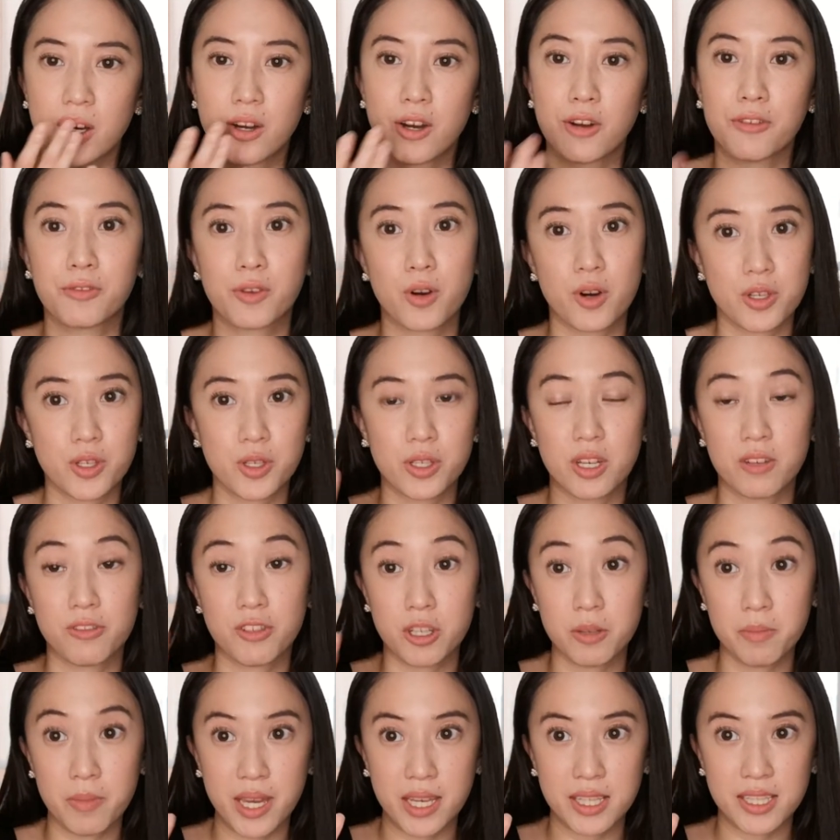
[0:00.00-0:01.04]
of course you have
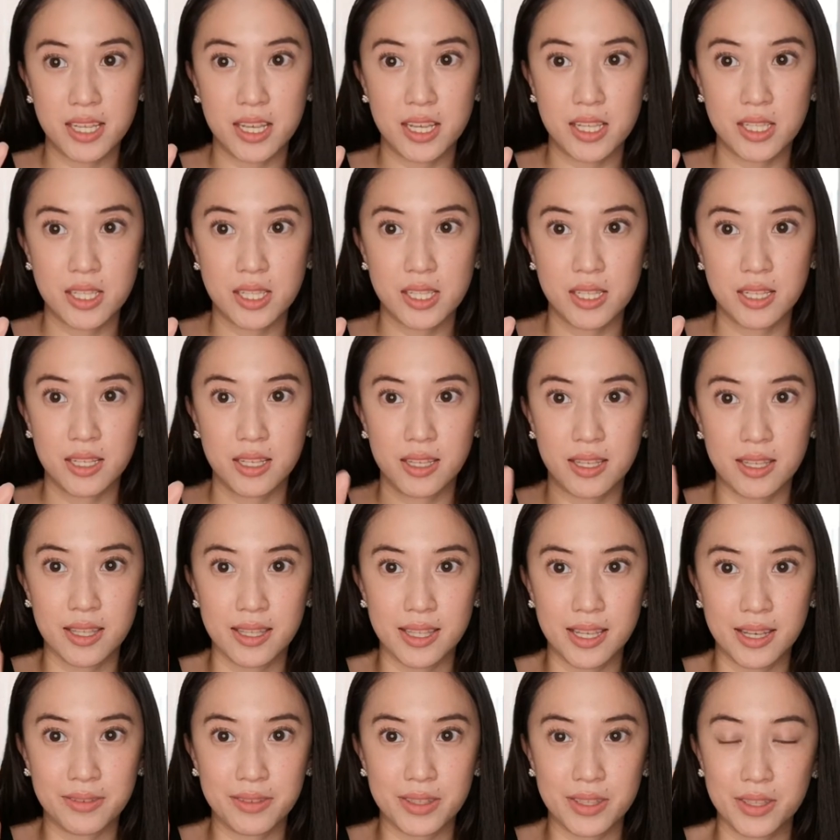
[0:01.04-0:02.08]
some excess
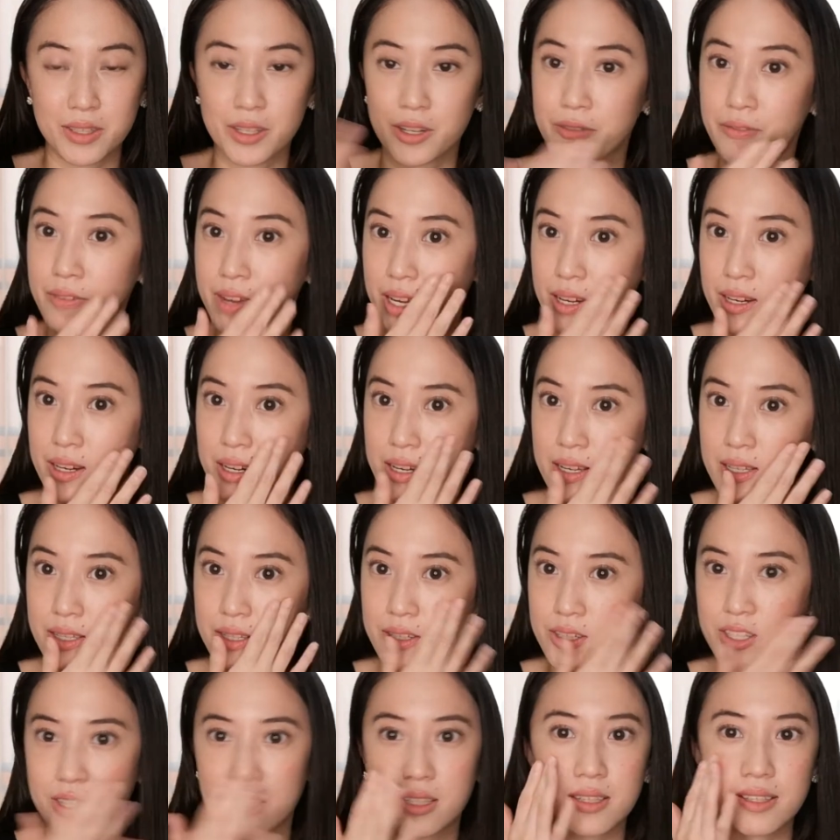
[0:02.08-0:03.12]
left on your fingers, you
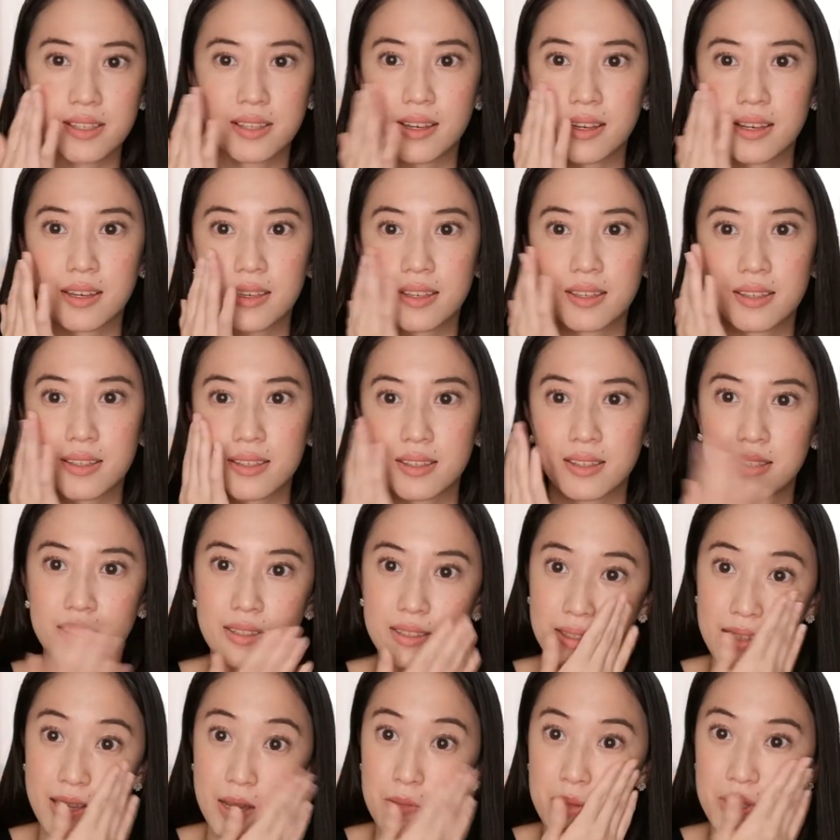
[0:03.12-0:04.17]
just
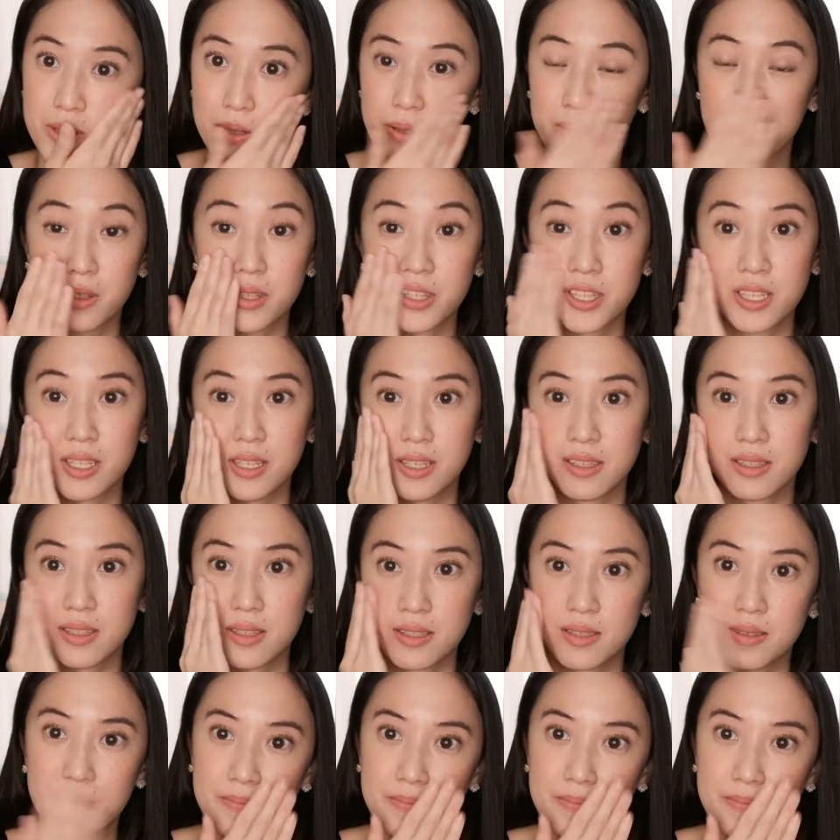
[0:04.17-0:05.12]
add it on your cheeks.